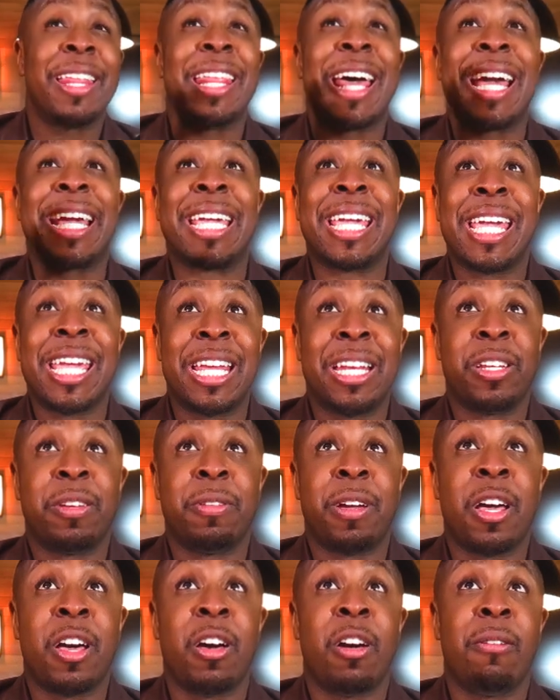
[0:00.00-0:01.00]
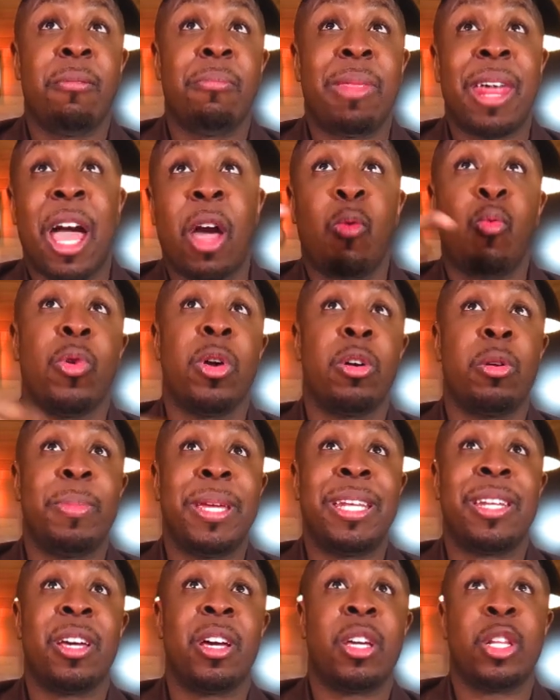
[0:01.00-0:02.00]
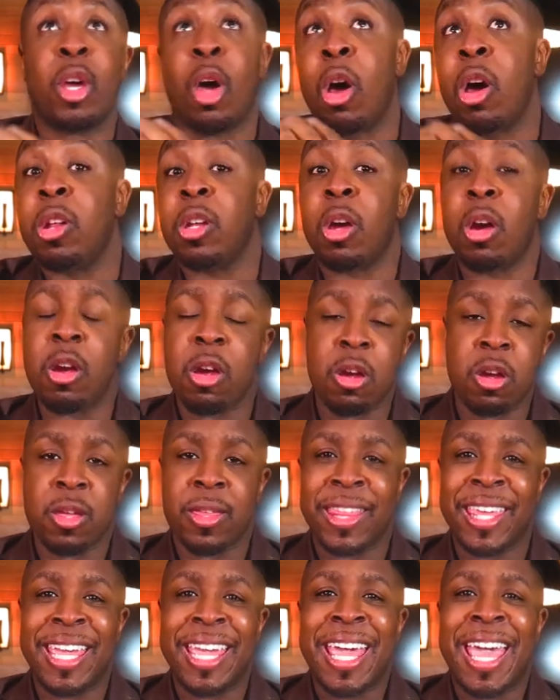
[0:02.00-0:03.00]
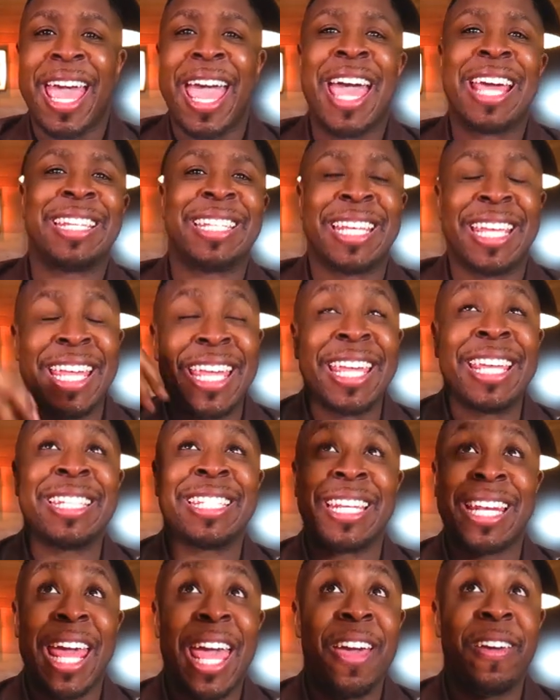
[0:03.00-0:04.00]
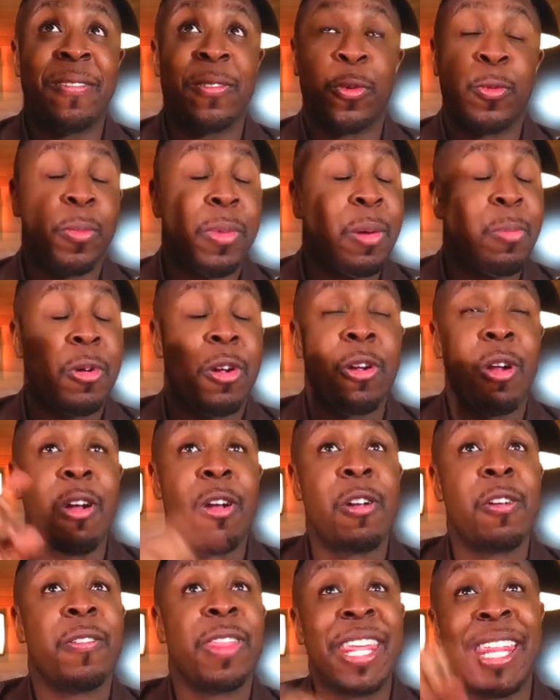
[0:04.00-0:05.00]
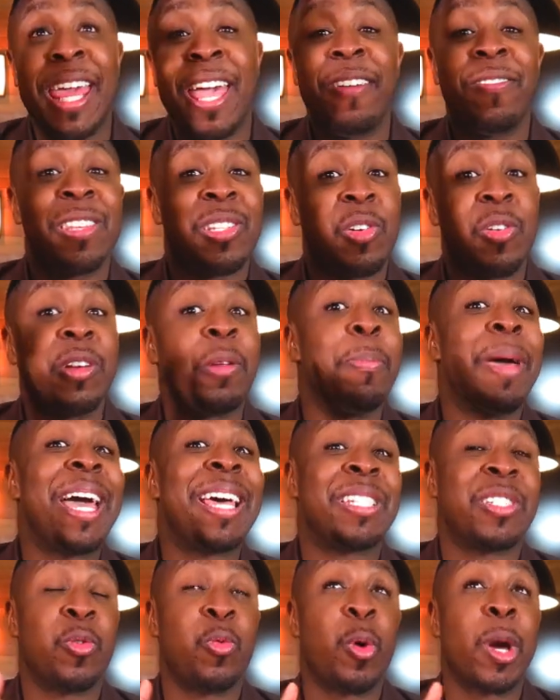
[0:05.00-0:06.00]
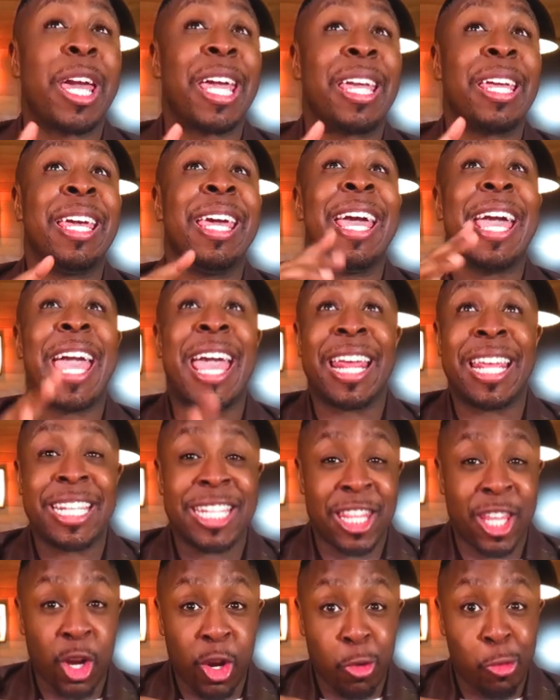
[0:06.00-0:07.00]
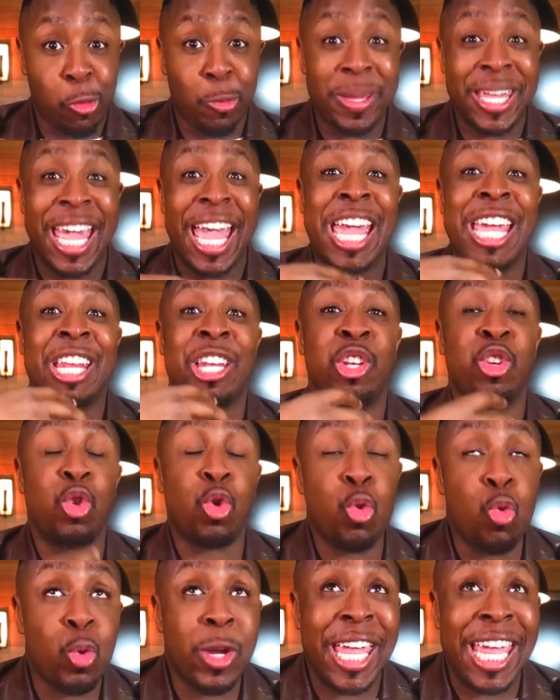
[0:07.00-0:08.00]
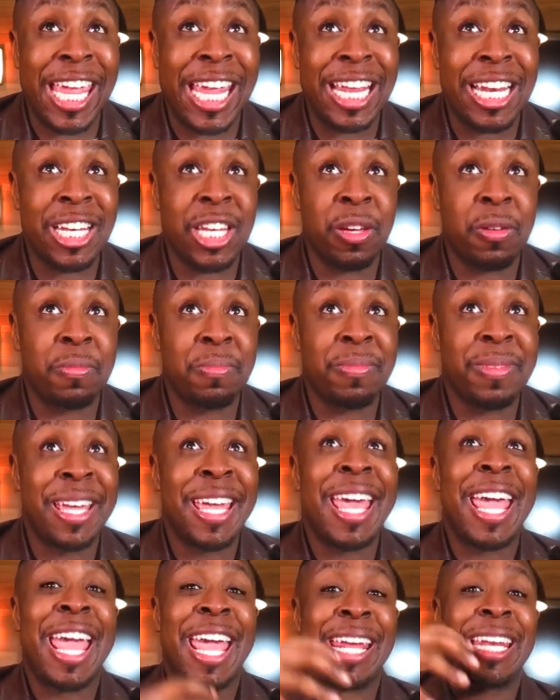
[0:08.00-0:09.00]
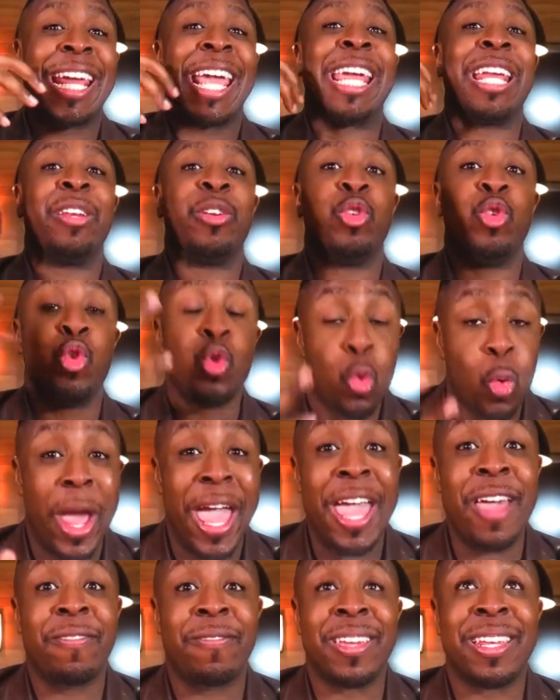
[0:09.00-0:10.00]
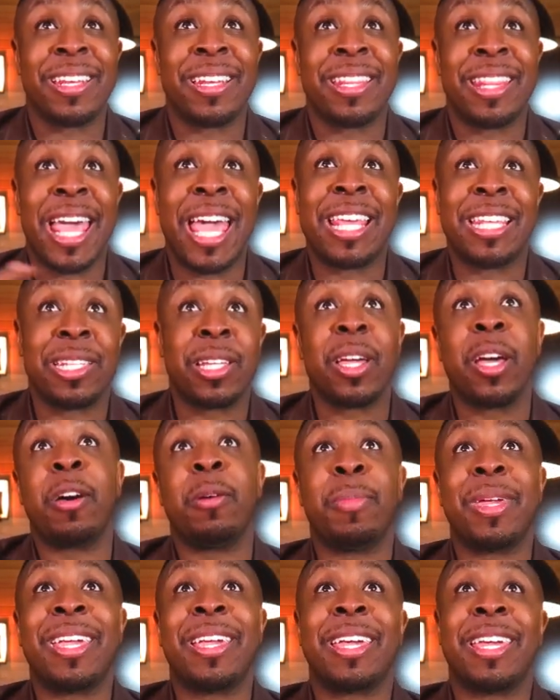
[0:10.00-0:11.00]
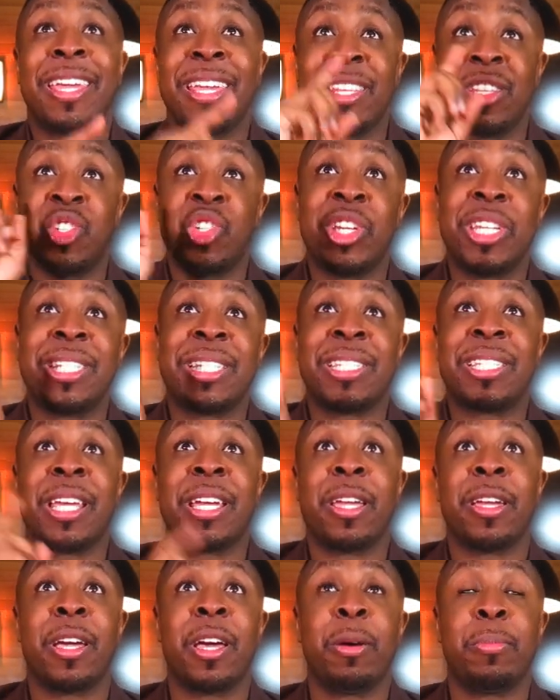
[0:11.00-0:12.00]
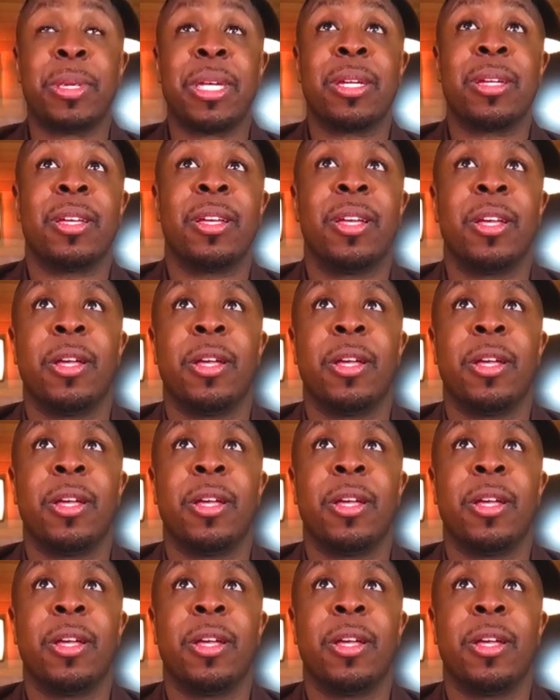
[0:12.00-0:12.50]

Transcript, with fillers: Thy kingdom come, thy will be done on earth as it is in heaven. Remember, earth and heaven is going to pass away, and there will be a new kingdom and a new heaven that is coming in Jesus' second coming.